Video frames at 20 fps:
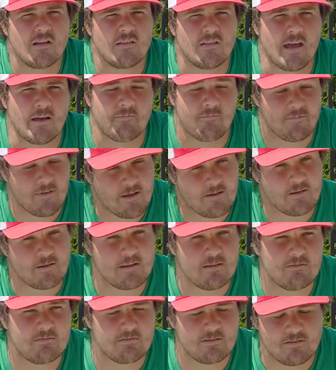that, that
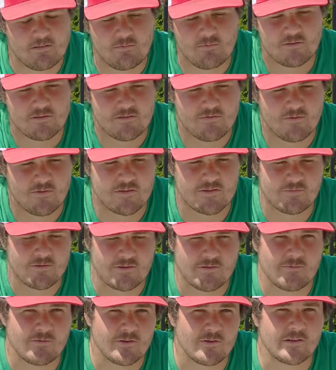he, he was the first
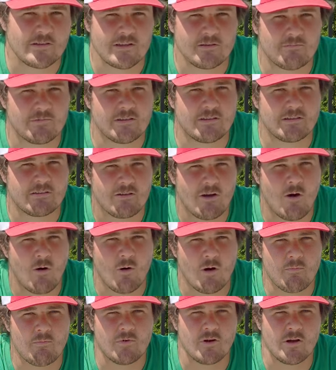one to really get me
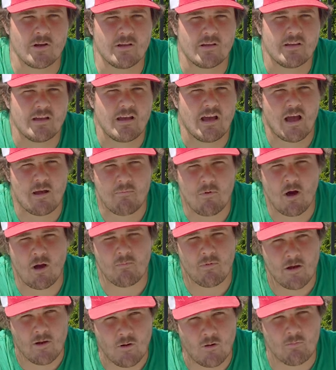going, but I
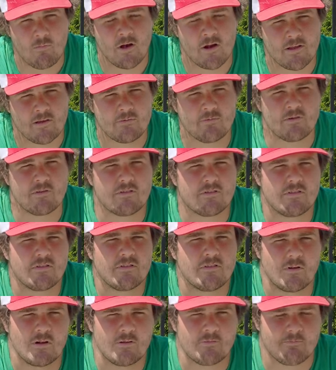bought my own money with,
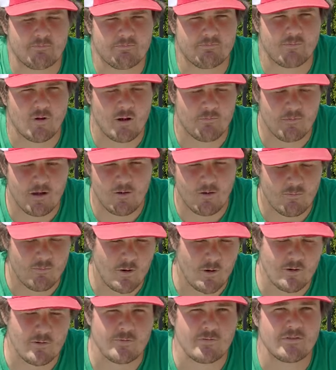or bought my own
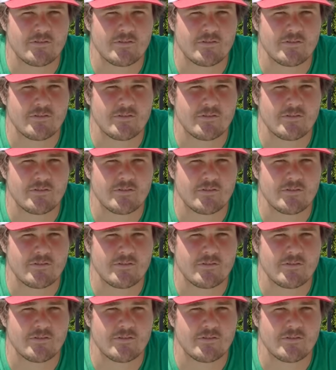mower